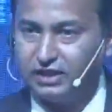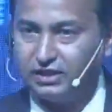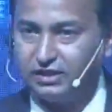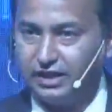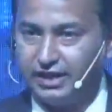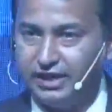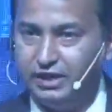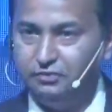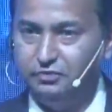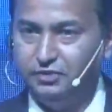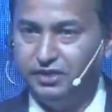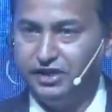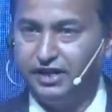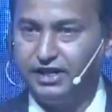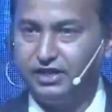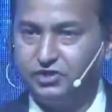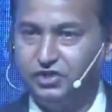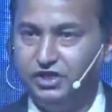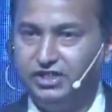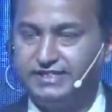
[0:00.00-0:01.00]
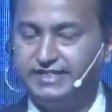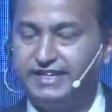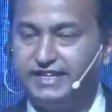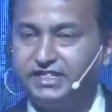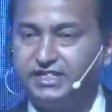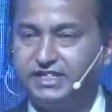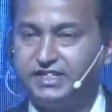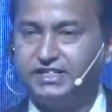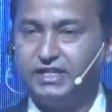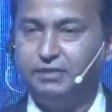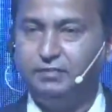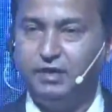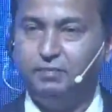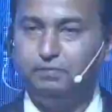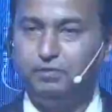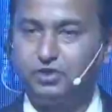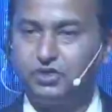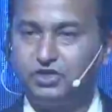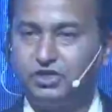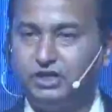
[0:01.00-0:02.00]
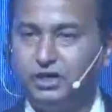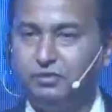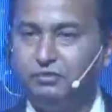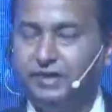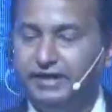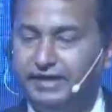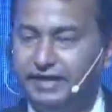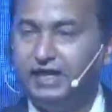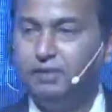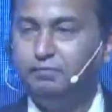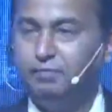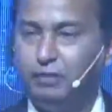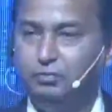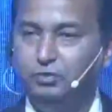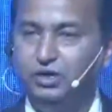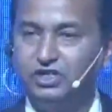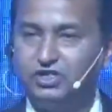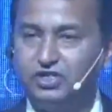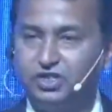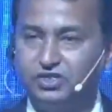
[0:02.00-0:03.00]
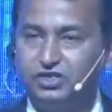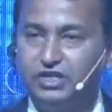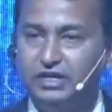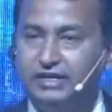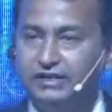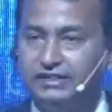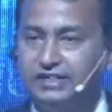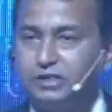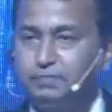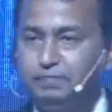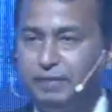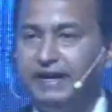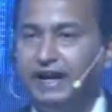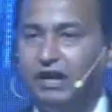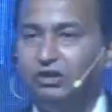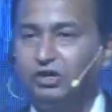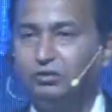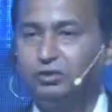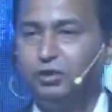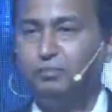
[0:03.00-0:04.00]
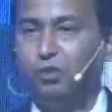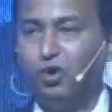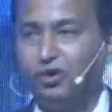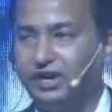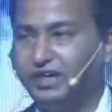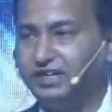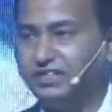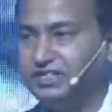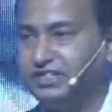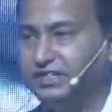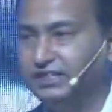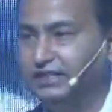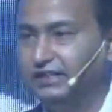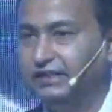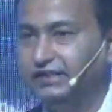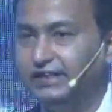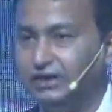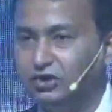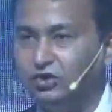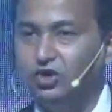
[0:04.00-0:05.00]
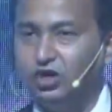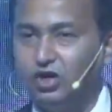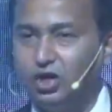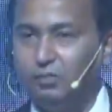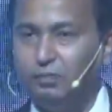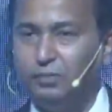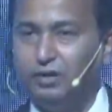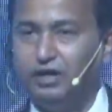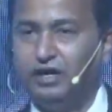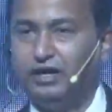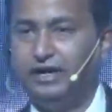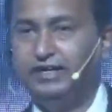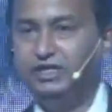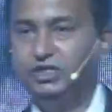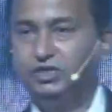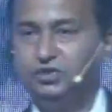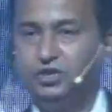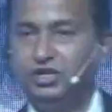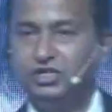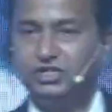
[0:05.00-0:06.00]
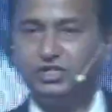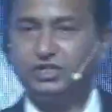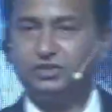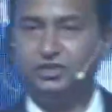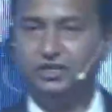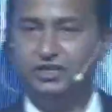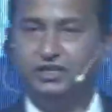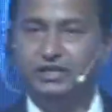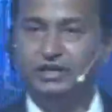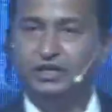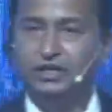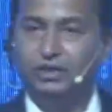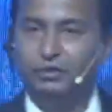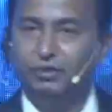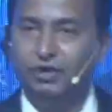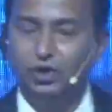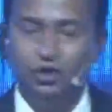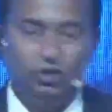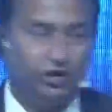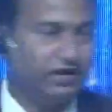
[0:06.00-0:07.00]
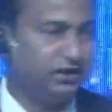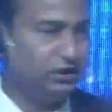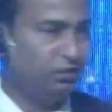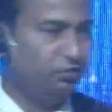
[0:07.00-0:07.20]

If you look at the current figure, actually, 67% of Indian populations, they spend out of the pocket. They do not have uh, insurance, actually.